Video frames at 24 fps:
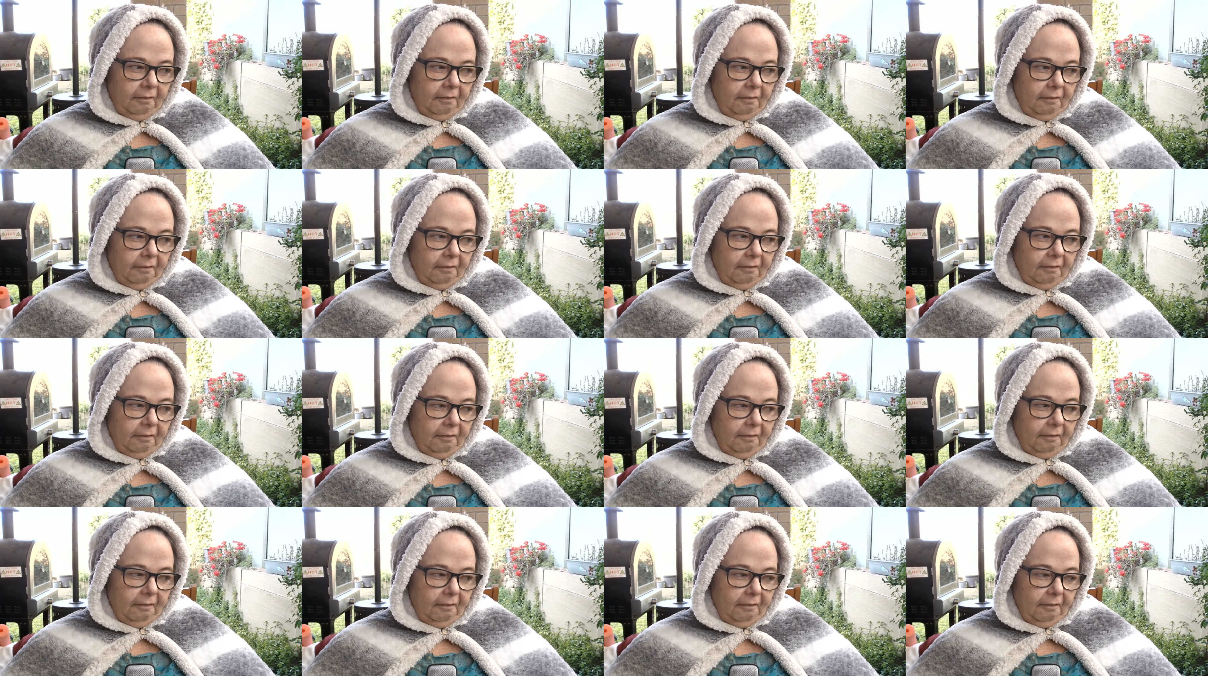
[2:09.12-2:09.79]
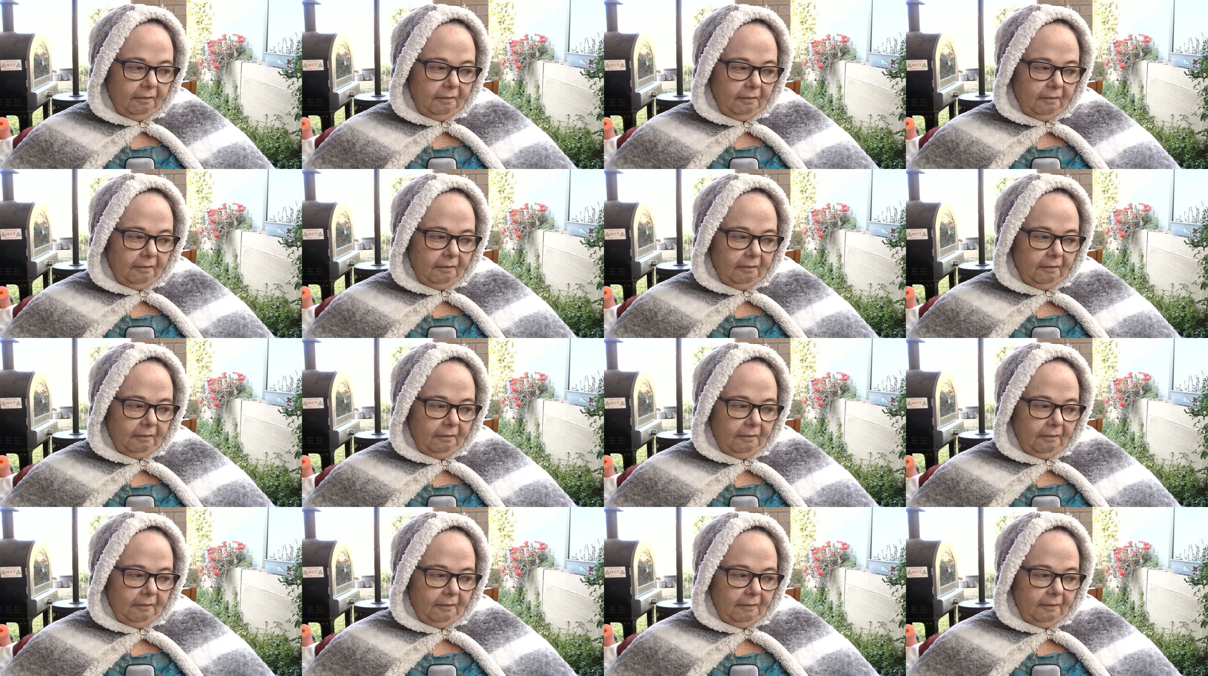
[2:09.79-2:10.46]

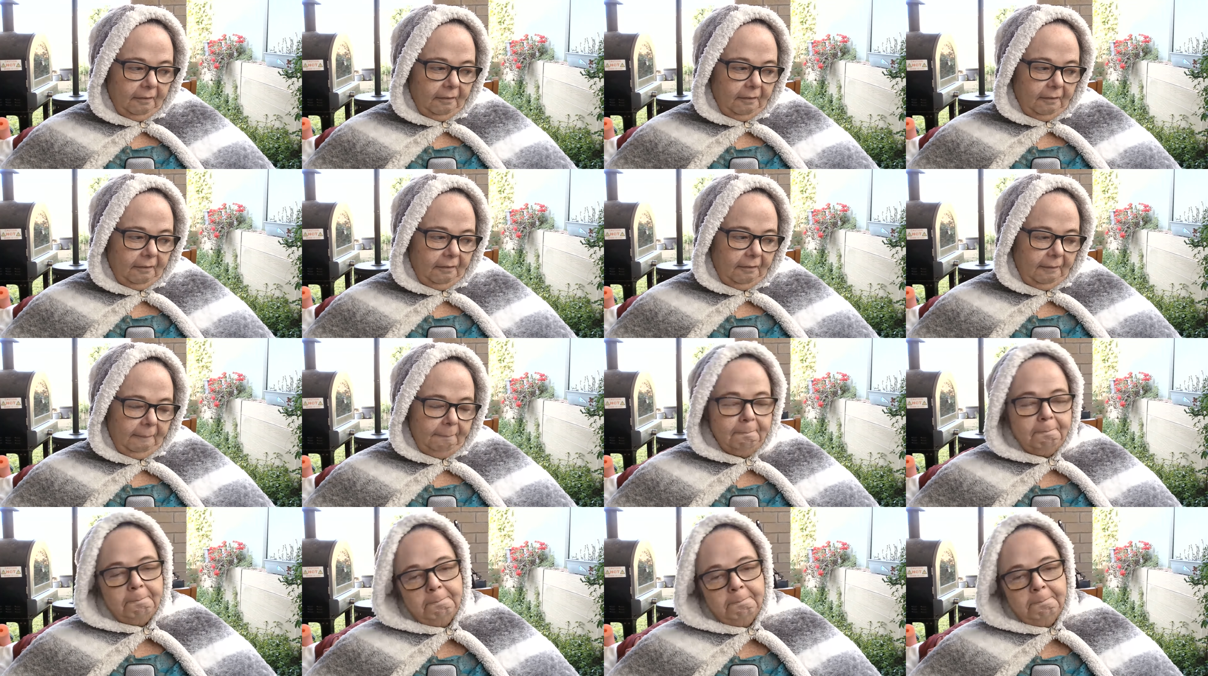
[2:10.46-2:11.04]
(silence)